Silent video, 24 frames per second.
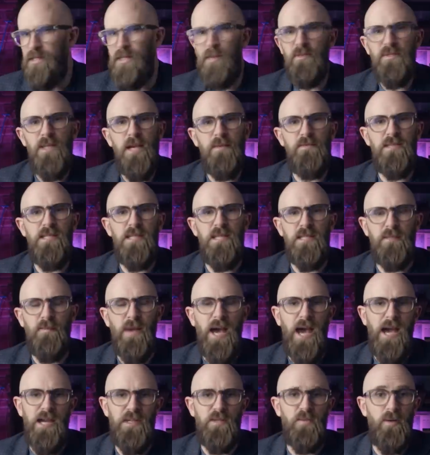sometimes these
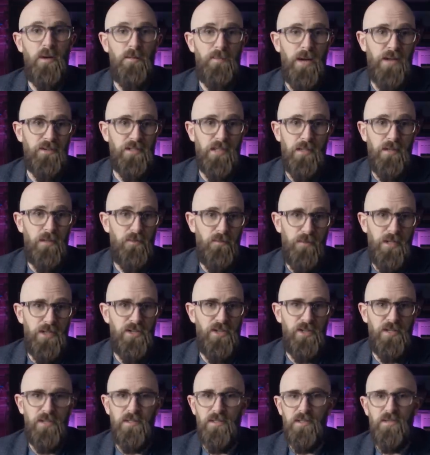bags were mounted in
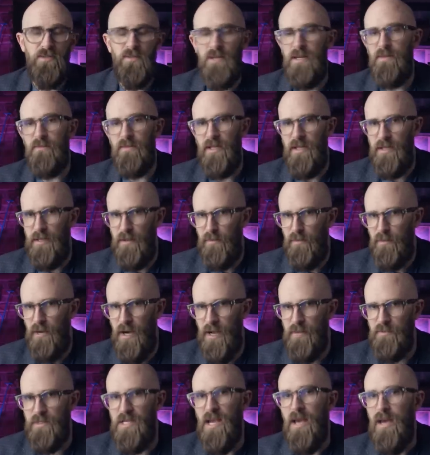rigid and streamlined
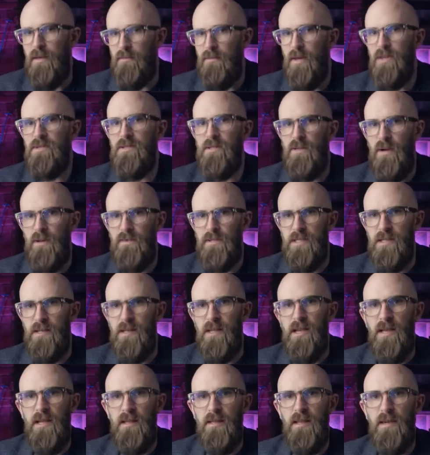frames, most often
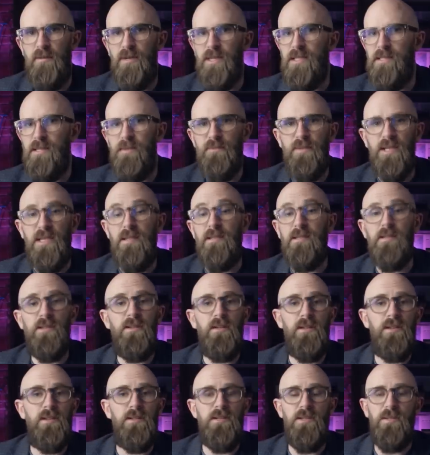they were simply
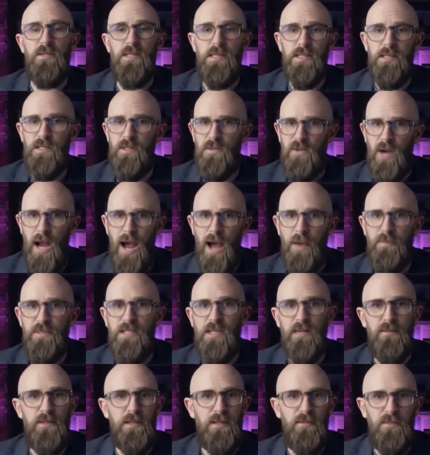secured using straps,
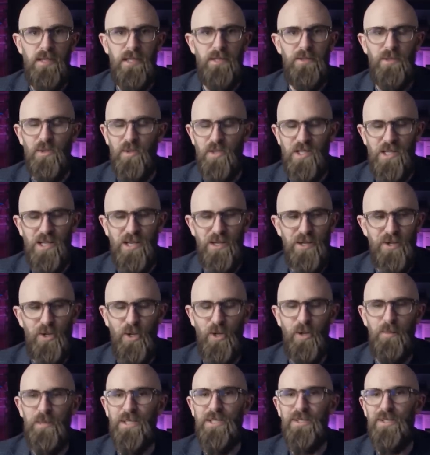giving the vehicles a
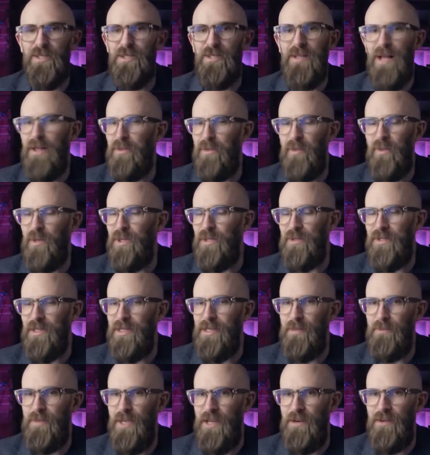comical,
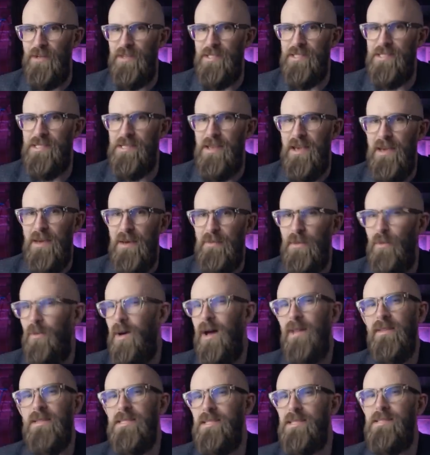otherworldly appearance. But
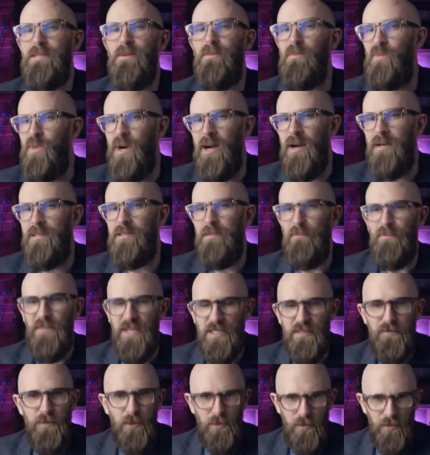while the system worked,
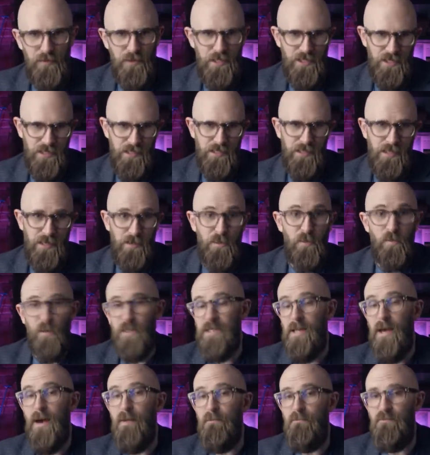its fuel efficiency
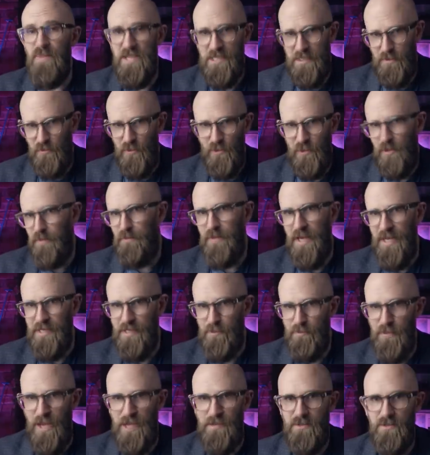was abysmal compared to
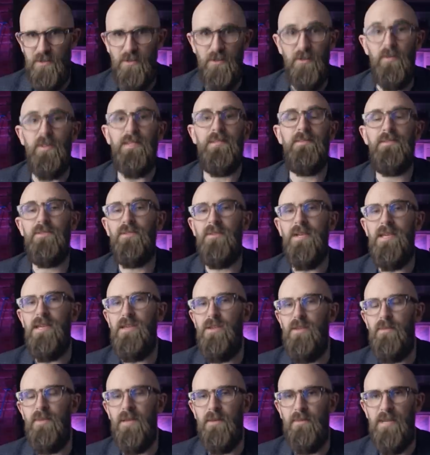petrol, with 3
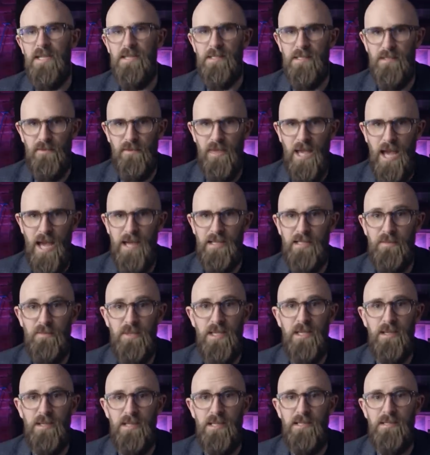cubic meters of gas
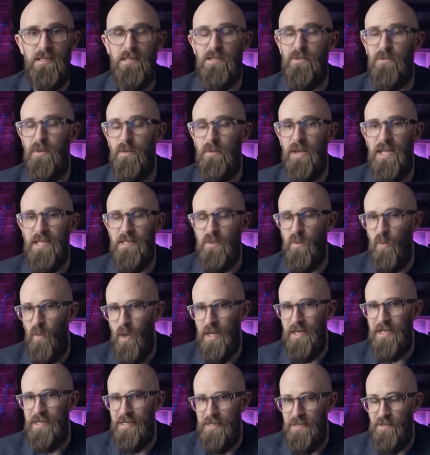being needed to replace
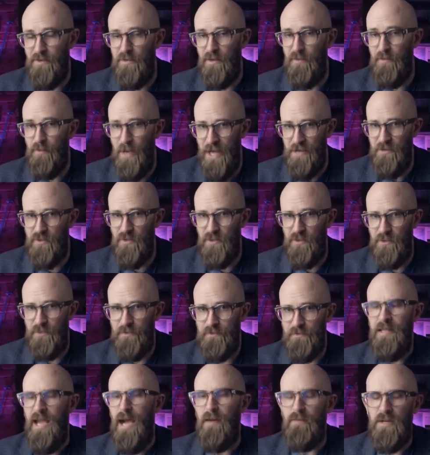1 liter of petrol.
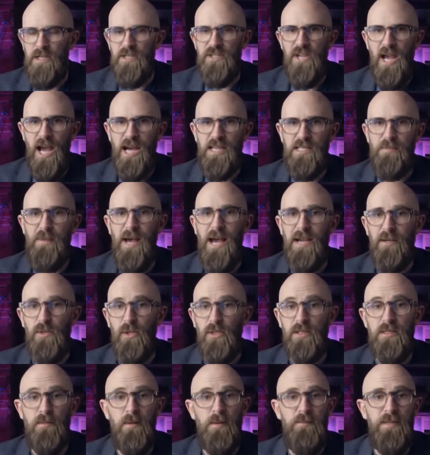The average gas bag
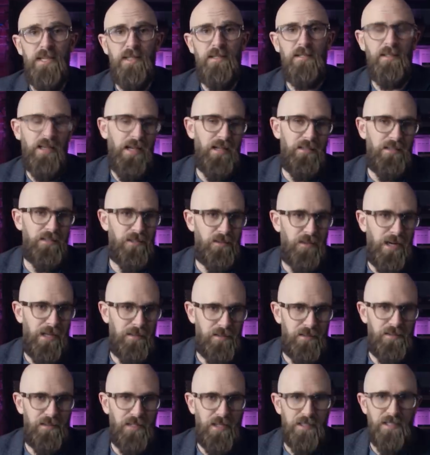automobile held
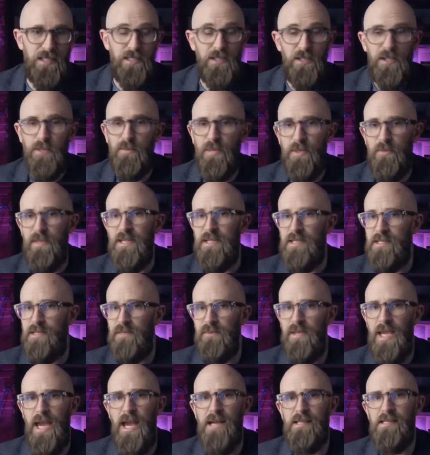around 13 cubic meters
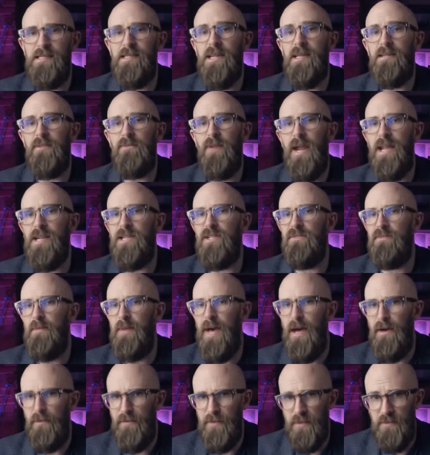of gas and had a range of
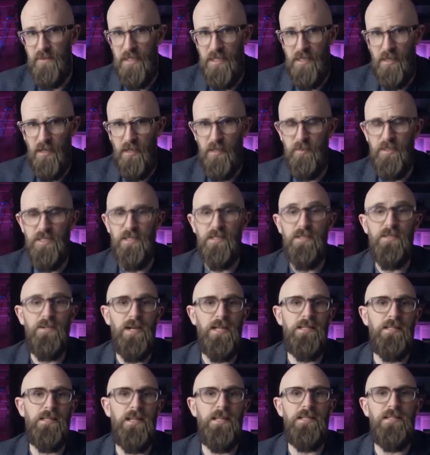about 50 kilometers,
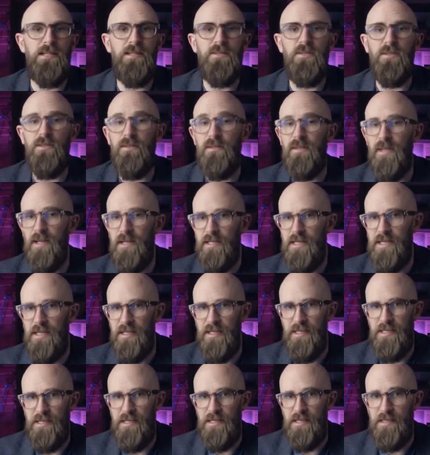translating to
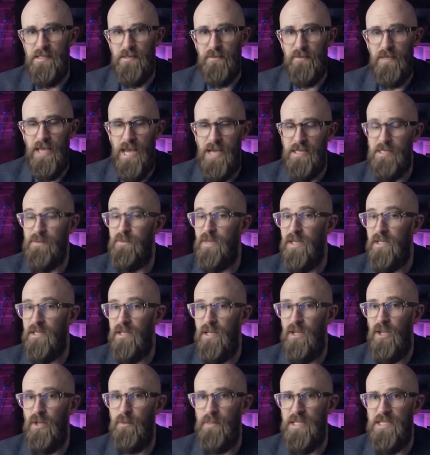13 liters of gas per
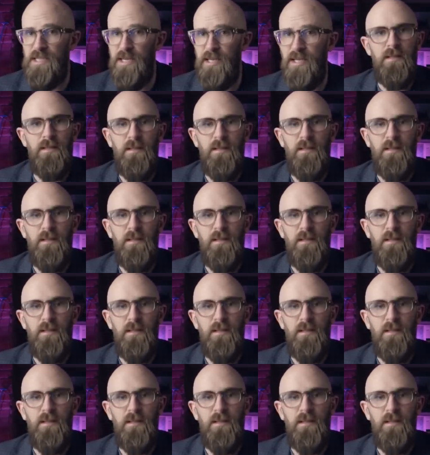kilometer.